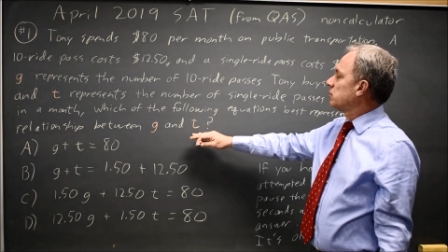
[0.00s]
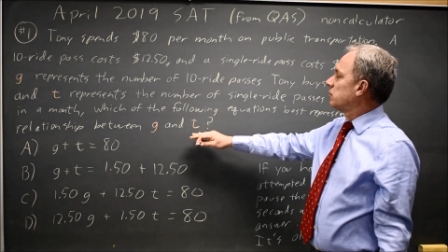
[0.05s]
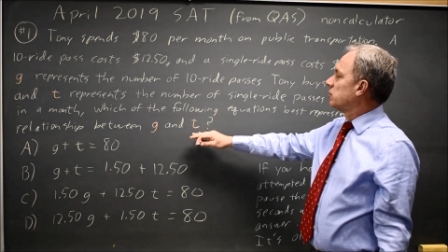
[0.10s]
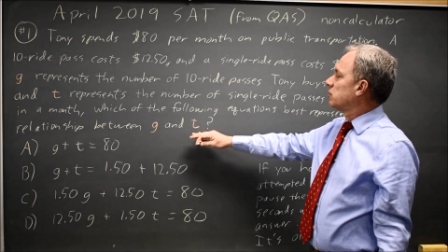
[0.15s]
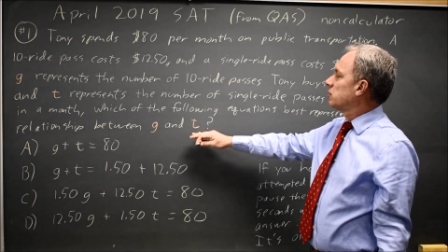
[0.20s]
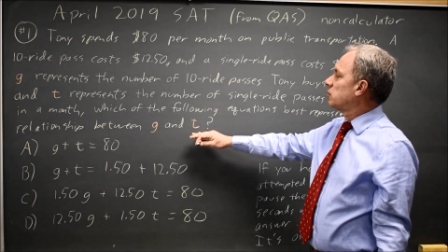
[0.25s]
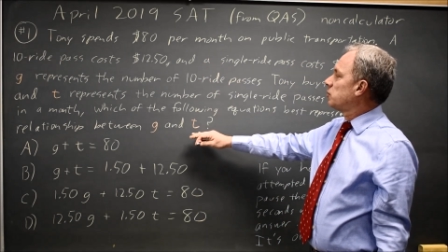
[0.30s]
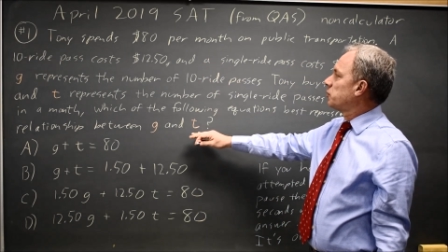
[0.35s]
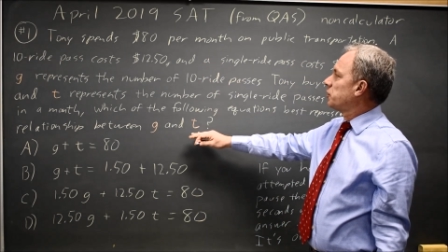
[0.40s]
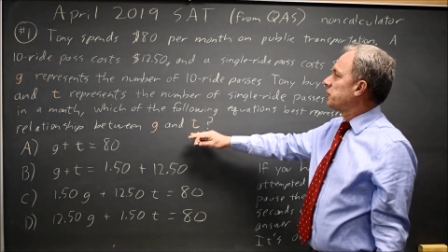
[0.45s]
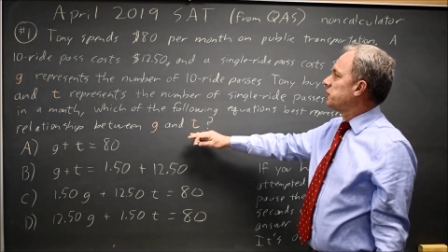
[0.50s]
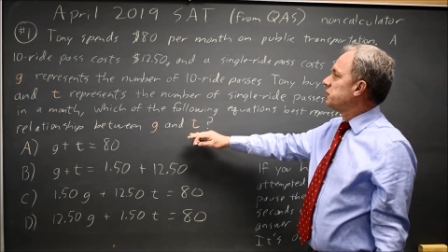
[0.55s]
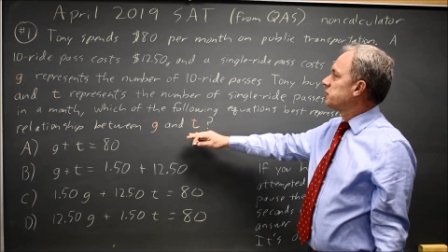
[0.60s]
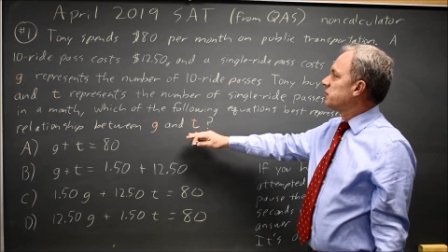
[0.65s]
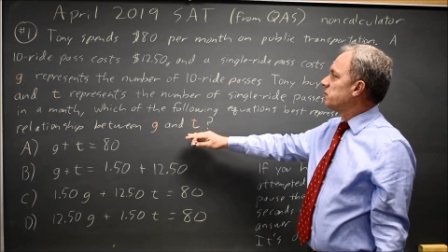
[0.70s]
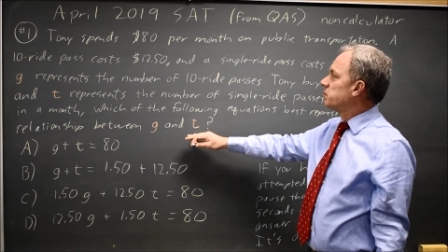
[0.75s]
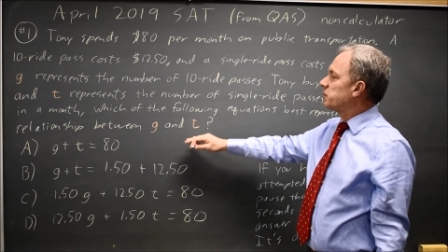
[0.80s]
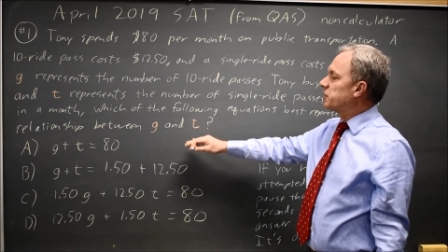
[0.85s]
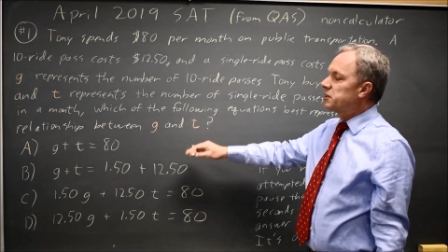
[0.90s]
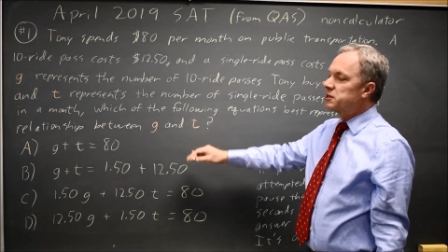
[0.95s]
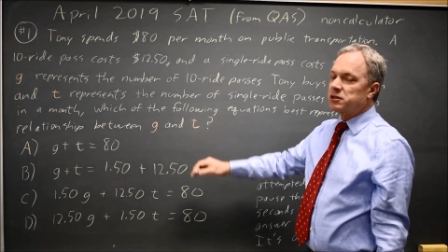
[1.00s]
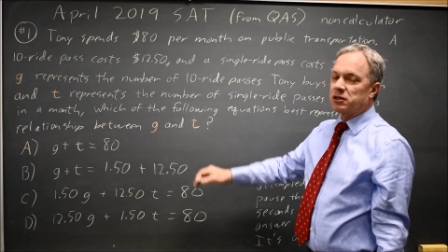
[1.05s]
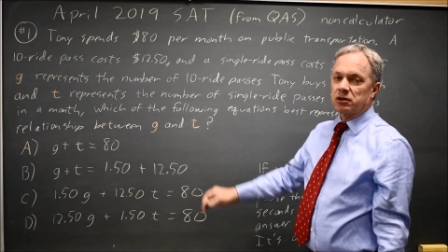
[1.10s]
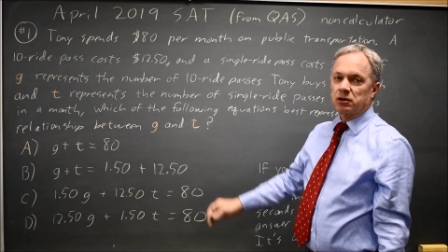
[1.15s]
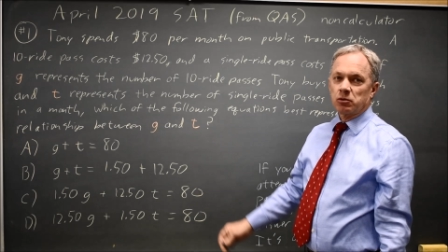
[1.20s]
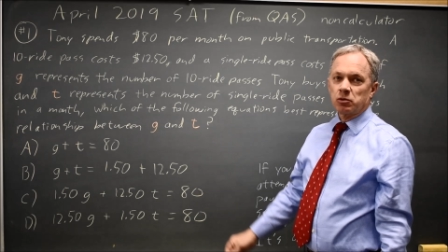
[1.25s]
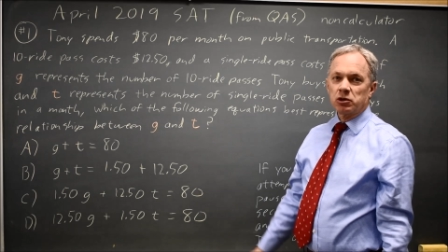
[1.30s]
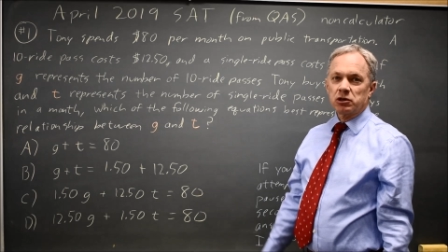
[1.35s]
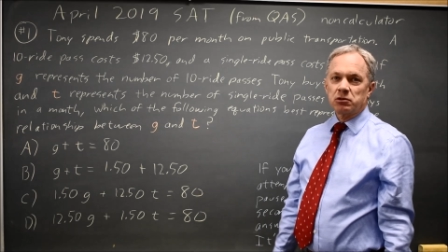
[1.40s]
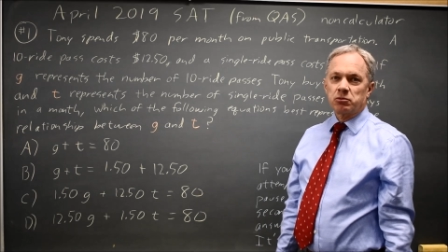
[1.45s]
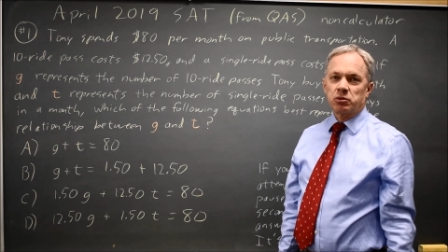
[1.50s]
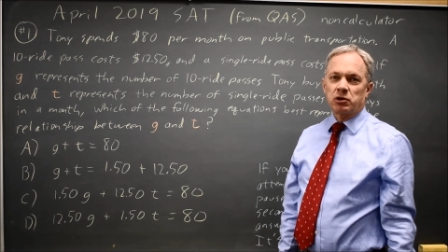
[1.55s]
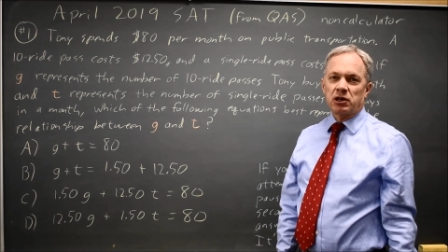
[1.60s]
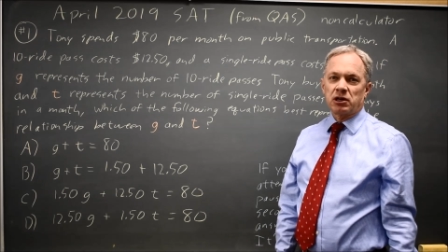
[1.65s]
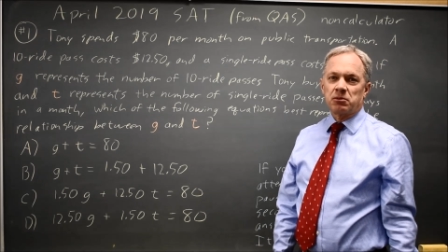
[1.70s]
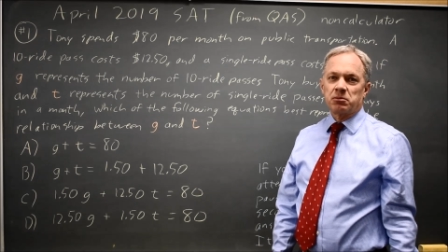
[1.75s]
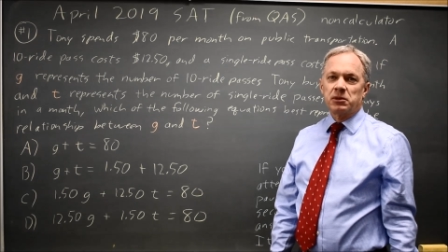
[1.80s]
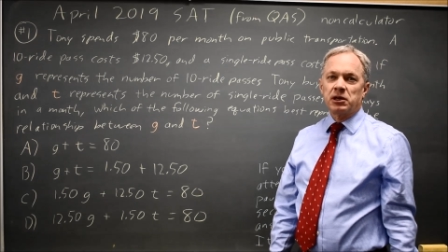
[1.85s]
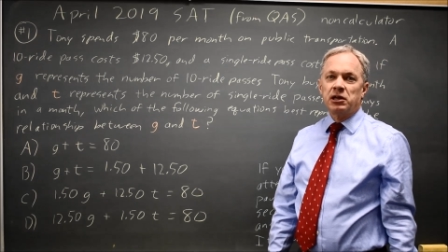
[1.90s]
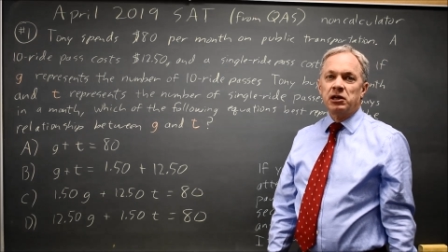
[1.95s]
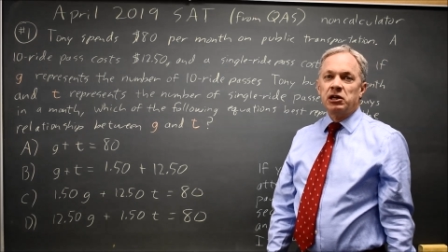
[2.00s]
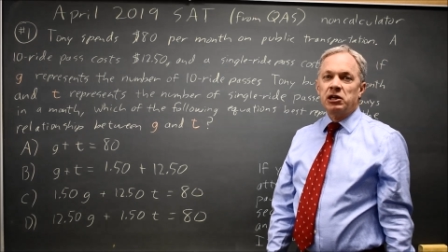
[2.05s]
an equation based on a word problem.